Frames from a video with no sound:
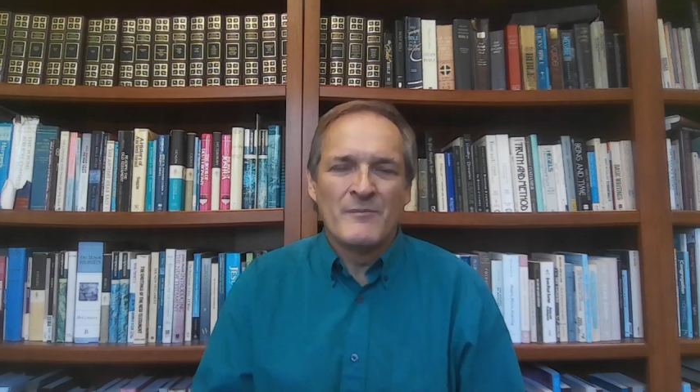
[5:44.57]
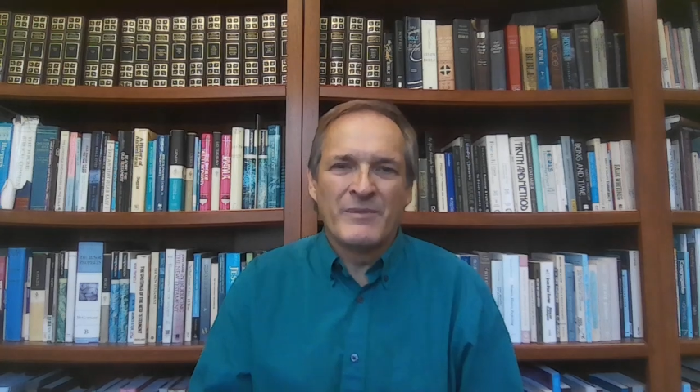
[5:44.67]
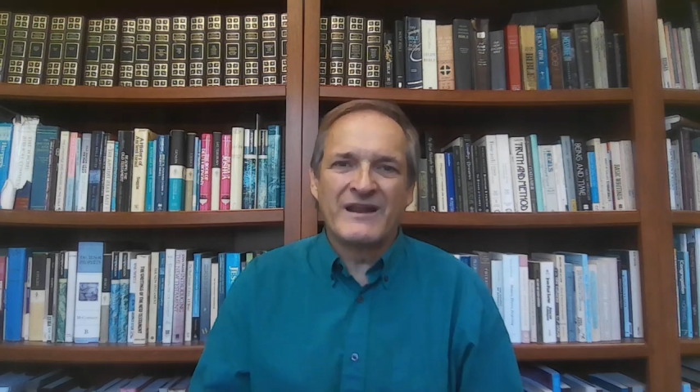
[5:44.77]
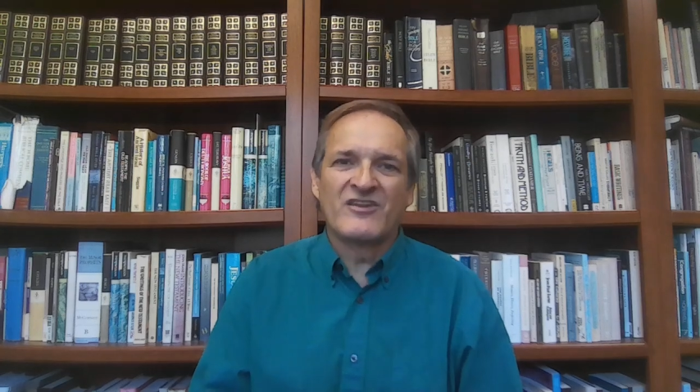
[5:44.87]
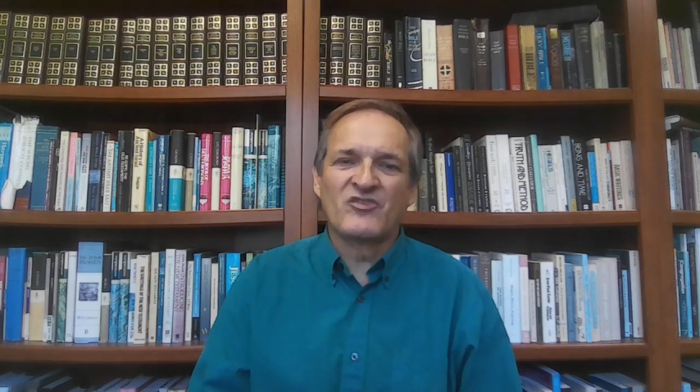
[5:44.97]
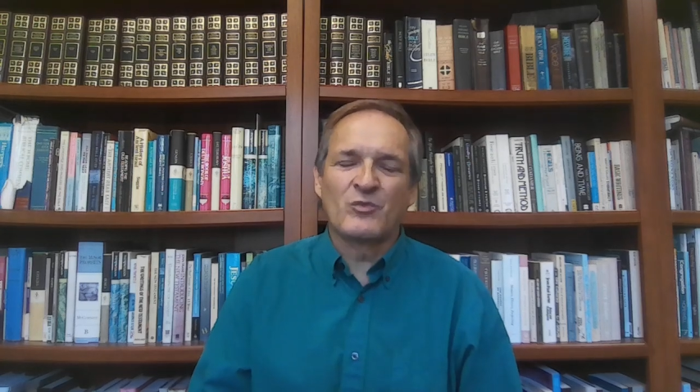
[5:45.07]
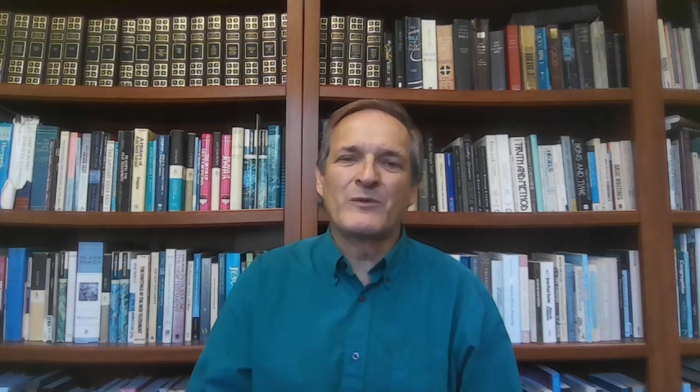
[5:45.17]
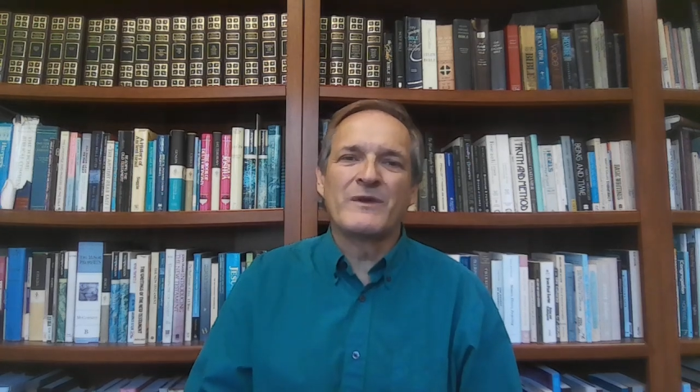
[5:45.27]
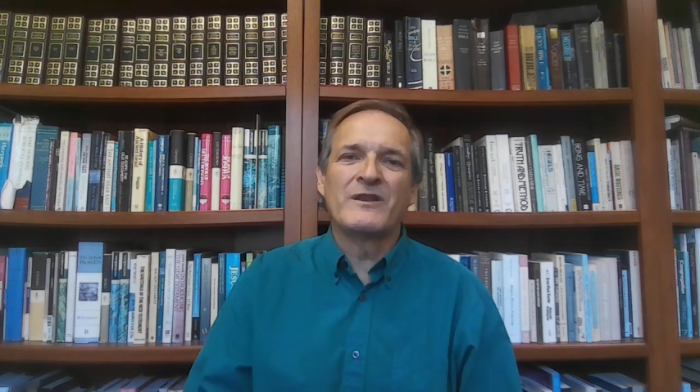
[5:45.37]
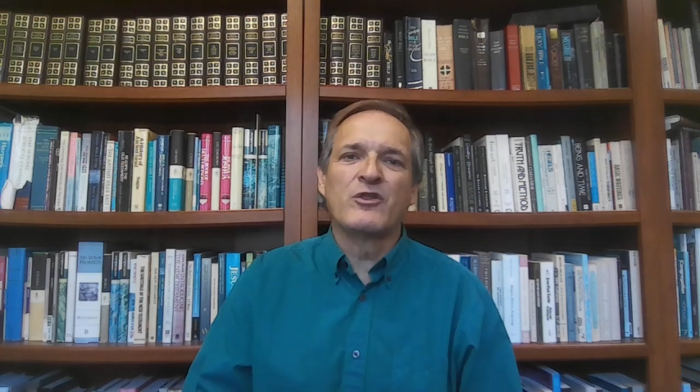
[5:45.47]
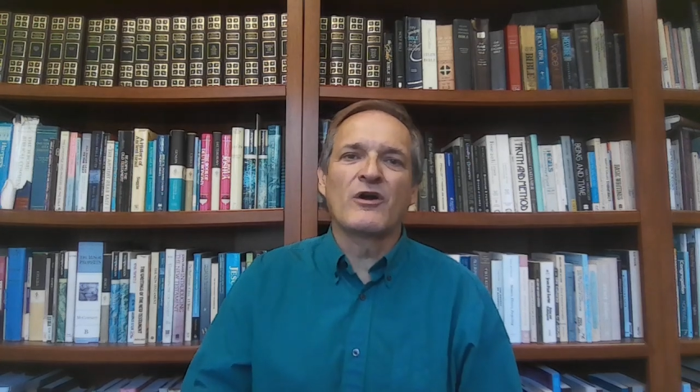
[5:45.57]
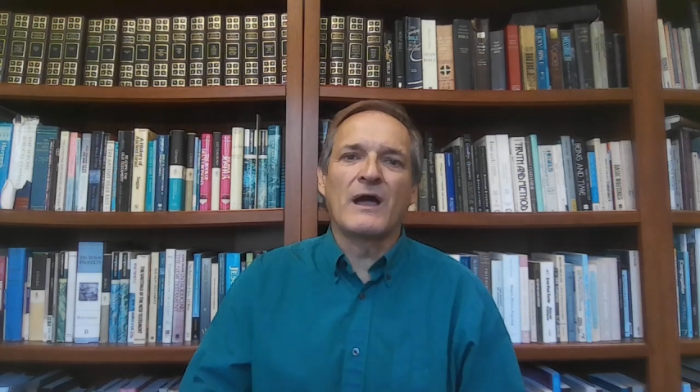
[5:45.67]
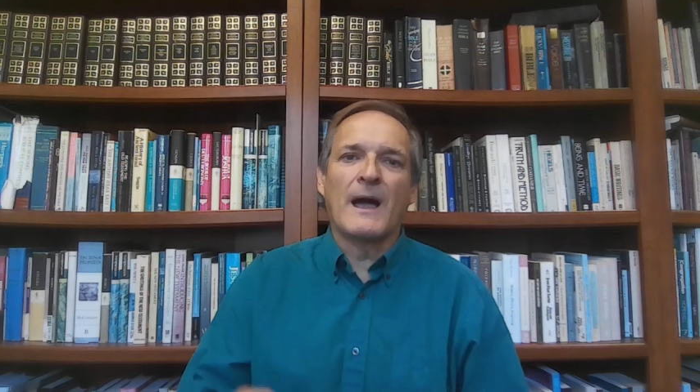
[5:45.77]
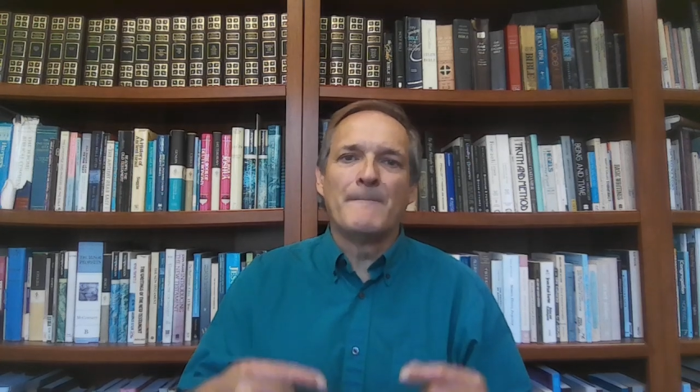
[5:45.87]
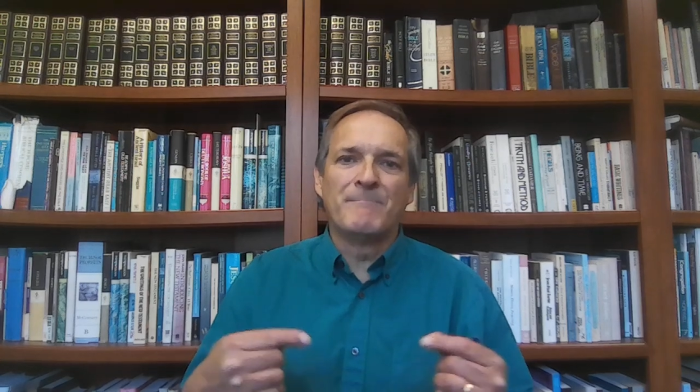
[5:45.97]
But it is when we
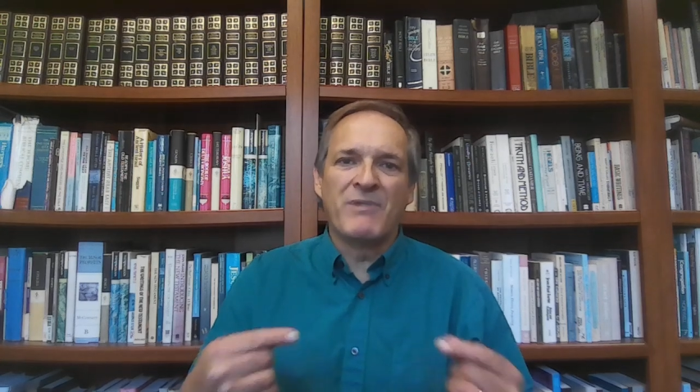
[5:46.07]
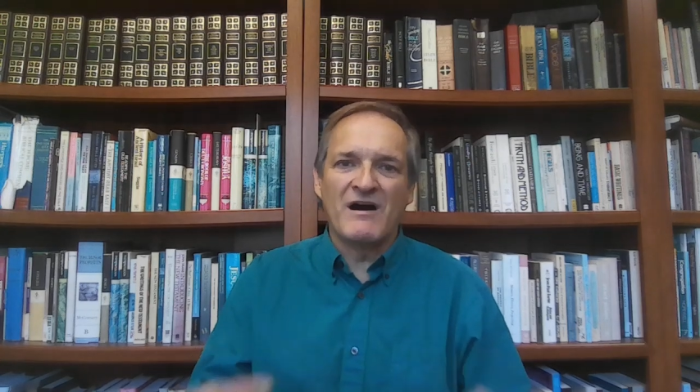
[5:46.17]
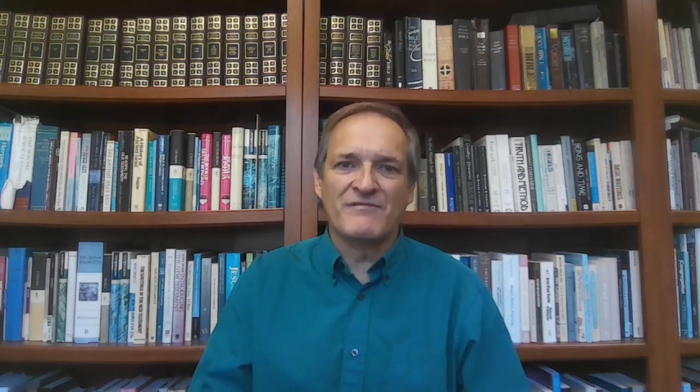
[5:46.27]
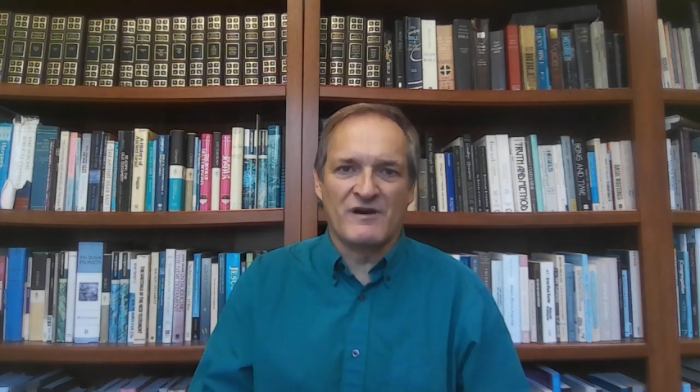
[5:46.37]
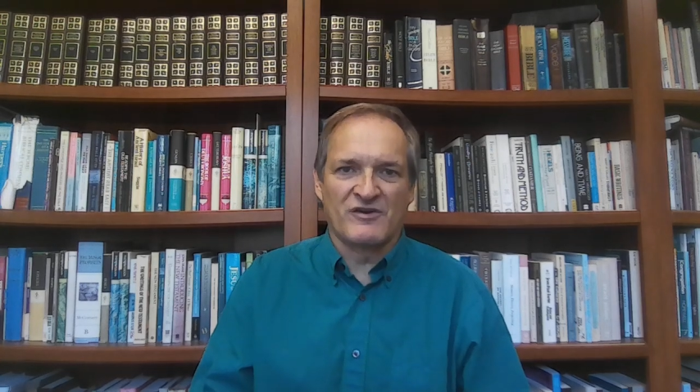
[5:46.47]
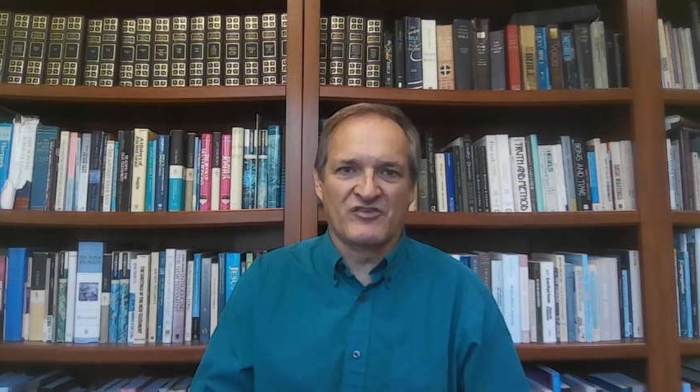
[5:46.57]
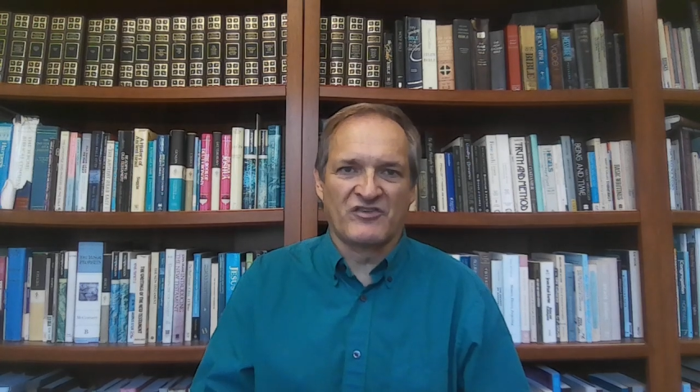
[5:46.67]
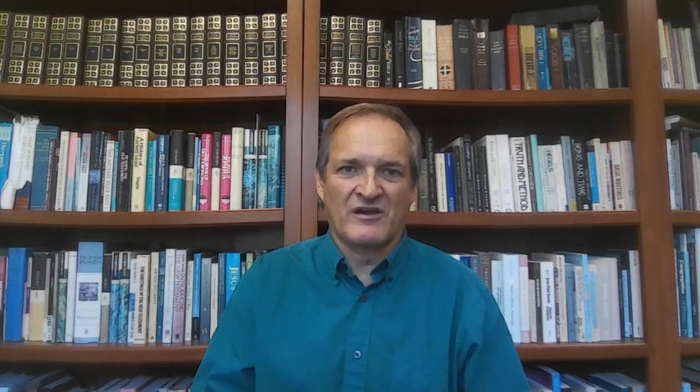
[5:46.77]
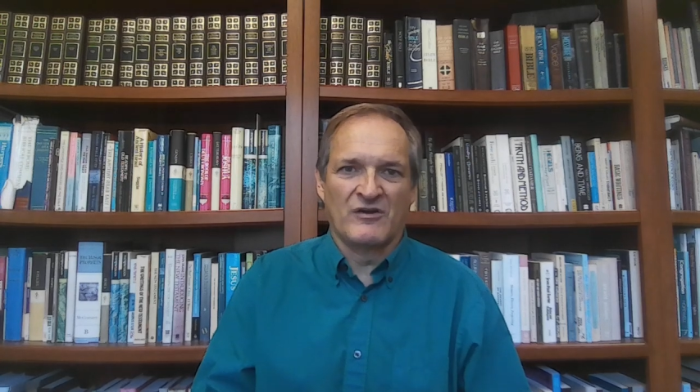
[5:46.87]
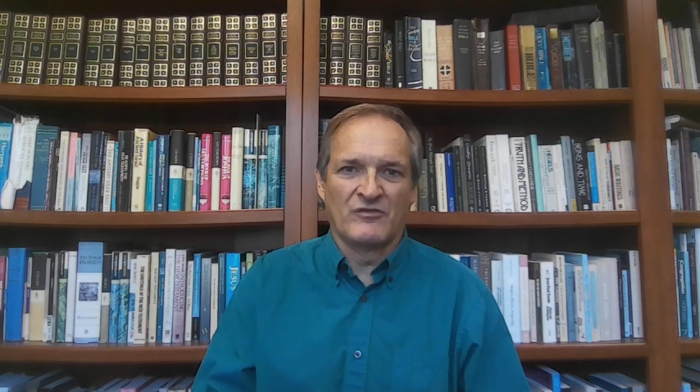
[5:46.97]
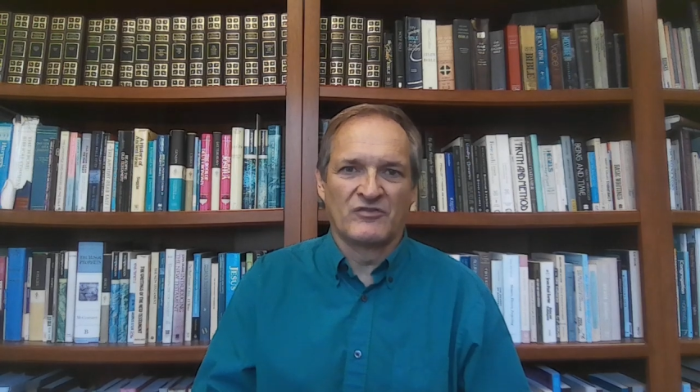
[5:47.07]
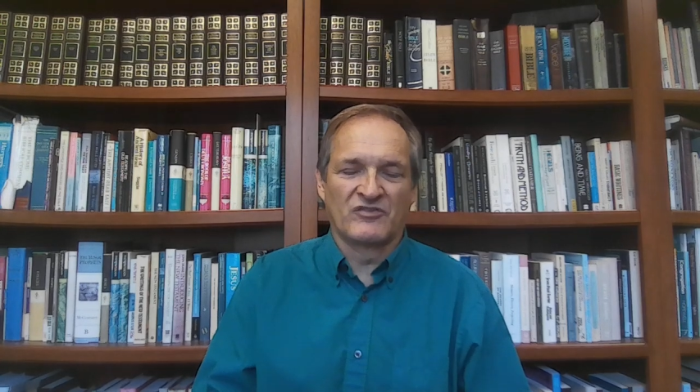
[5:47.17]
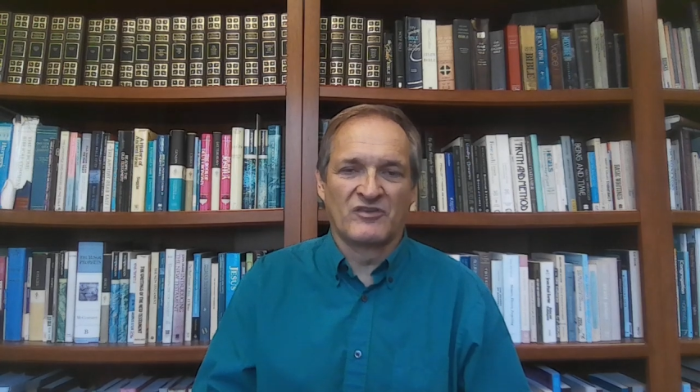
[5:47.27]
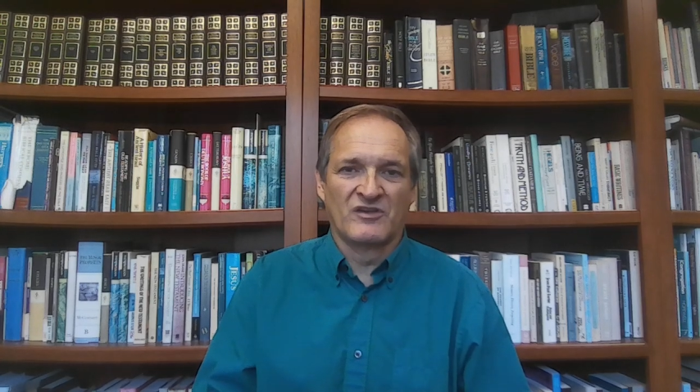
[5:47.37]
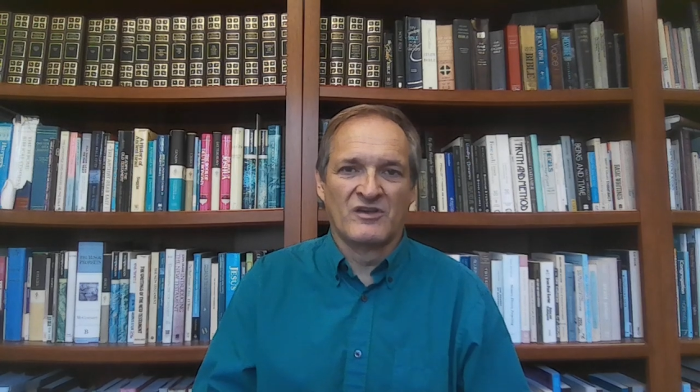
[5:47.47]
look above ourselves,